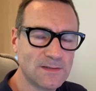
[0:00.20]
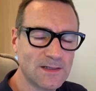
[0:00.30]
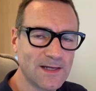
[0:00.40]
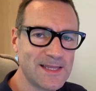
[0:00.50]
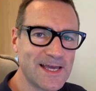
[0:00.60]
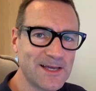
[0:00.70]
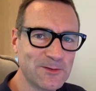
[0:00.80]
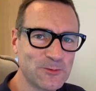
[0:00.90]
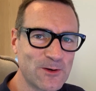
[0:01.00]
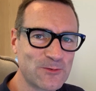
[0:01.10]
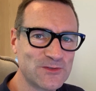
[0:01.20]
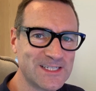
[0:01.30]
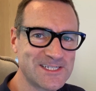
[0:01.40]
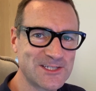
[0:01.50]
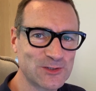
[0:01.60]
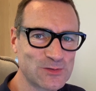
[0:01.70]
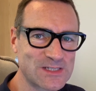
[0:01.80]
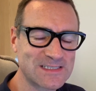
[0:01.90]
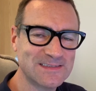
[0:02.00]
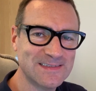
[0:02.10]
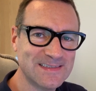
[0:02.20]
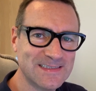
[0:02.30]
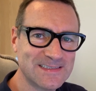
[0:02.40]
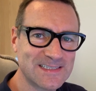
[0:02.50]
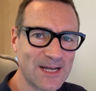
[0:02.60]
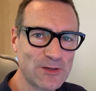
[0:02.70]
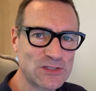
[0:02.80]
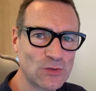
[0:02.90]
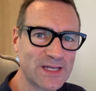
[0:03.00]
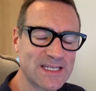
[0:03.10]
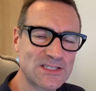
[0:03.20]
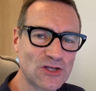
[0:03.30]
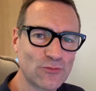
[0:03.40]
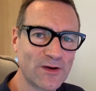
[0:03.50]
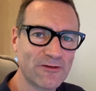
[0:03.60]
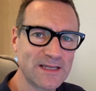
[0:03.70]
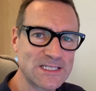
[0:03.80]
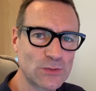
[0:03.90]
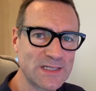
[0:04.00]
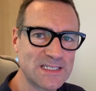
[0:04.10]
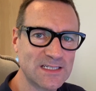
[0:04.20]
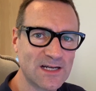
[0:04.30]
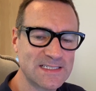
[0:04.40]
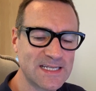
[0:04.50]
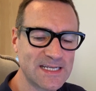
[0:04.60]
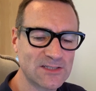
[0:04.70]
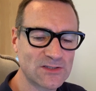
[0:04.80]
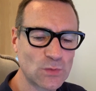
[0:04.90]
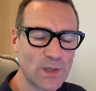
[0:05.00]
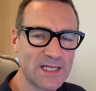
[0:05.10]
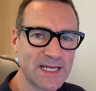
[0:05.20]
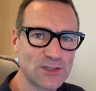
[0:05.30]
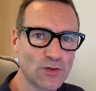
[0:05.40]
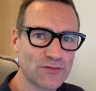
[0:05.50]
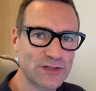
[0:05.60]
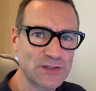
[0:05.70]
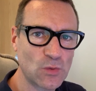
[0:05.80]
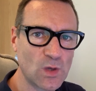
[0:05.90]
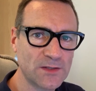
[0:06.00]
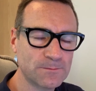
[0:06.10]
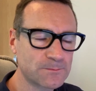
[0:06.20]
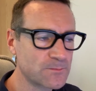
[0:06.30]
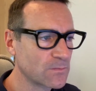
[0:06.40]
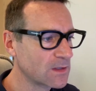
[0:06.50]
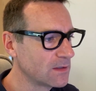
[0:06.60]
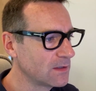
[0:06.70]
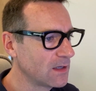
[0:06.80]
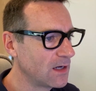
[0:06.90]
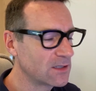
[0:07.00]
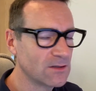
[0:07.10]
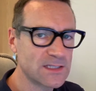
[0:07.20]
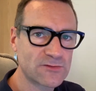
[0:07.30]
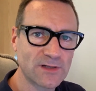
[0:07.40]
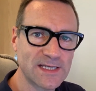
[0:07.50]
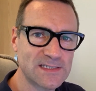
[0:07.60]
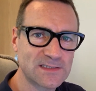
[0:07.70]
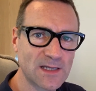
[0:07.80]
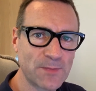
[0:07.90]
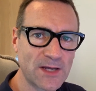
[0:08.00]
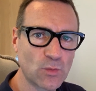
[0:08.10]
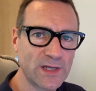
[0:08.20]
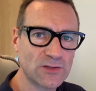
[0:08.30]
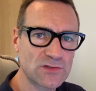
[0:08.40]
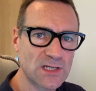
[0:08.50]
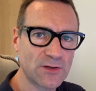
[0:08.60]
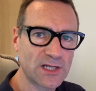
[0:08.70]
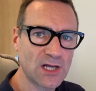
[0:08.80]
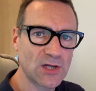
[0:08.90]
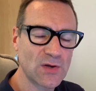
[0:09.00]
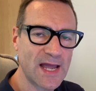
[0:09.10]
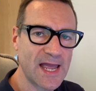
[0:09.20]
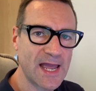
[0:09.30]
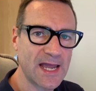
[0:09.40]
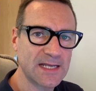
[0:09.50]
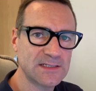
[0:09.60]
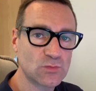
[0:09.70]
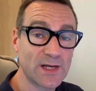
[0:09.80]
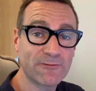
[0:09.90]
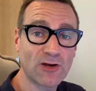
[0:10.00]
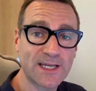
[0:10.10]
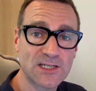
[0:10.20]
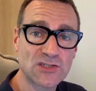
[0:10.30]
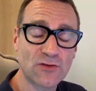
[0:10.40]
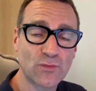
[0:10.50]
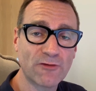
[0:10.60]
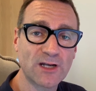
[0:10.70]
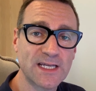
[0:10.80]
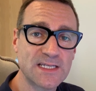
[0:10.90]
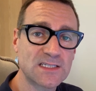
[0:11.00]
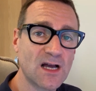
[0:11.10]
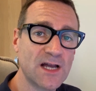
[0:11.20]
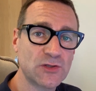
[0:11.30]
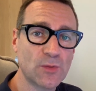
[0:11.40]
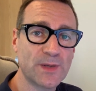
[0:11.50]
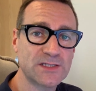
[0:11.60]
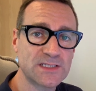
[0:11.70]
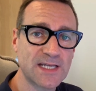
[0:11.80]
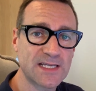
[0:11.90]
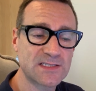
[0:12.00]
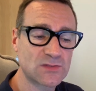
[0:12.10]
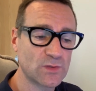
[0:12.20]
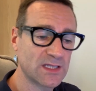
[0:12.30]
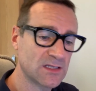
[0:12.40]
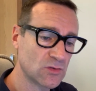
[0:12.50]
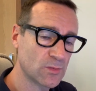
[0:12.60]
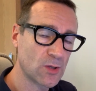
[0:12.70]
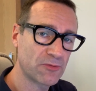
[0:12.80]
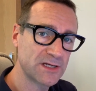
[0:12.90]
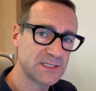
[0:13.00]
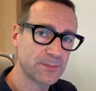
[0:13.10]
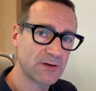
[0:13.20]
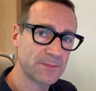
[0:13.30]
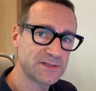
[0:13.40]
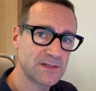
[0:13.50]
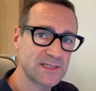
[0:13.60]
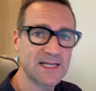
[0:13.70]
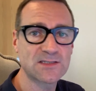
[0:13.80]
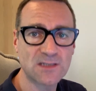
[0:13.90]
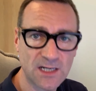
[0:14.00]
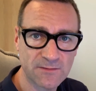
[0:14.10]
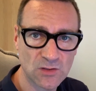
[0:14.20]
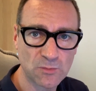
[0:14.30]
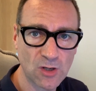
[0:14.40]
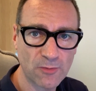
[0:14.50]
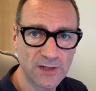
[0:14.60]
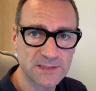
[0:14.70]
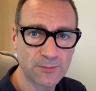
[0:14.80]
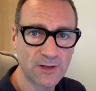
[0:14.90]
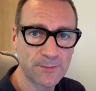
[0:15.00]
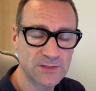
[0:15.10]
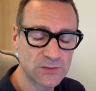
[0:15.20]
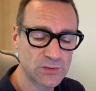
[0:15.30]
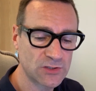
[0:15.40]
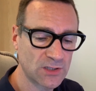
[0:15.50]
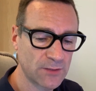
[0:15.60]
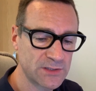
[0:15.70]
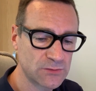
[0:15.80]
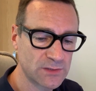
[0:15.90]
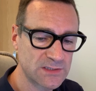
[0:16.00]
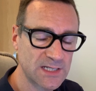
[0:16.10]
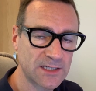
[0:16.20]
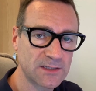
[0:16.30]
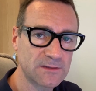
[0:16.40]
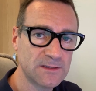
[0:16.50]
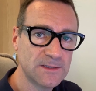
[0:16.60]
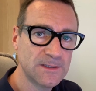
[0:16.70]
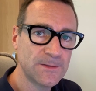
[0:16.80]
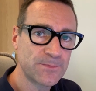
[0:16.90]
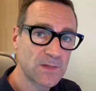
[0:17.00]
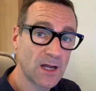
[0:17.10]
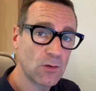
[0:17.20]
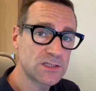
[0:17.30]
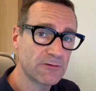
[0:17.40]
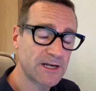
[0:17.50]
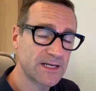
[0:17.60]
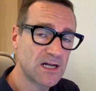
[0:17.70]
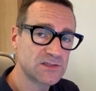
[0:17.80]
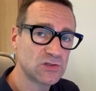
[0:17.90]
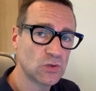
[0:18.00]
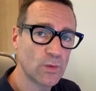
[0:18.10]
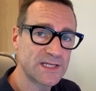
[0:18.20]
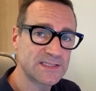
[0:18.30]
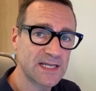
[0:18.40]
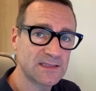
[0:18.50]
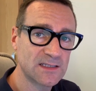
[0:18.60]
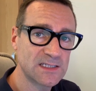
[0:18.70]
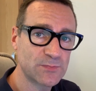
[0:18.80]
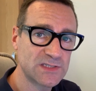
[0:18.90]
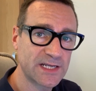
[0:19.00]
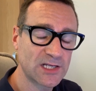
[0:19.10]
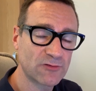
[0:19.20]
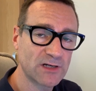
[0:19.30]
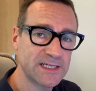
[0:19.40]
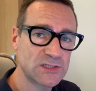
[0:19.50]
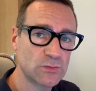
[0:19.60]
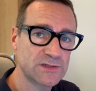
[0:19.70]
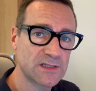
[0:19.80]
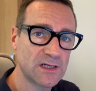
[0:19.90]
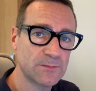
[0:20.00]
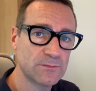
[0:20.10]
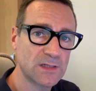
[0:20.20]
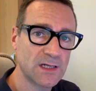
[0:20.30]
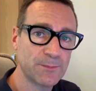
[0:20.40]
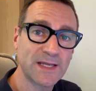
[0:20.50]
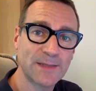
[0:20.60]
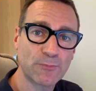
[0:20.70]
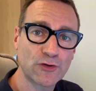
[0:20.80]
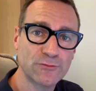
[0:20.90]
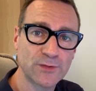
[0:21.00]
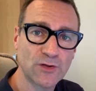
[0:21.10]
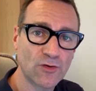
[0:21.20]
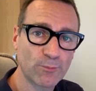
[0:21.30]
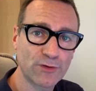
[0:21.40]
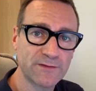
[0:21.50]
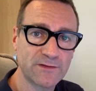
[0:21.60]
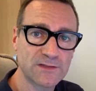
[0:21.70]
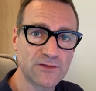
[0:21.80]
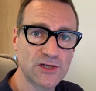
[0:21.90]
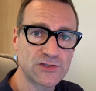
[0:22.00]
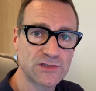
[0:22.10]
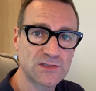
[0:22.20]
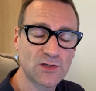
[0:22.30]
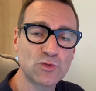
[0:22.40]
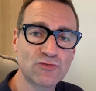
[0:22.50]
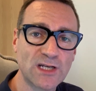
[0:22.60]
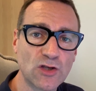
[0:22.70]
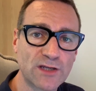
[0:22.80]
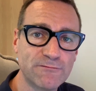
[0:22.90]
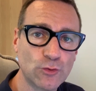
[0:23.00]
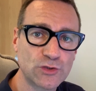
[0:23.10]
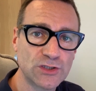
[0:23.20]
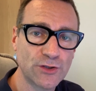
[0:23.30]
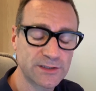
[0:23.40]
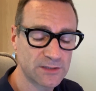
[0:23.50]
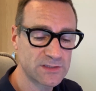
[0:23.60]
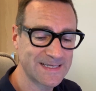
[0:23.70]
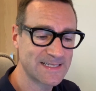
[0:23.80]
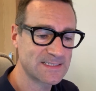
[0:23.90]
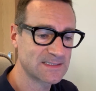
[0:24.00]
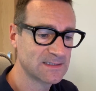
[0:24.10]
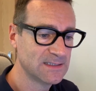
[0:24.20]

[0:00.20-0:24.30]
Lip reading: Hey there, welcome to DidgieTalks. Today we're talking software release 2019.28.3.1. I got this release about a week or so ago, and whenever I get a software release I do a bunch of tests within the normal operating parameters and outside of the normal operating parameters, which I'll go into in a second. I also read an article which said that this particular release was a big improvement on previous versions, so I was really looking forward to doing those tests.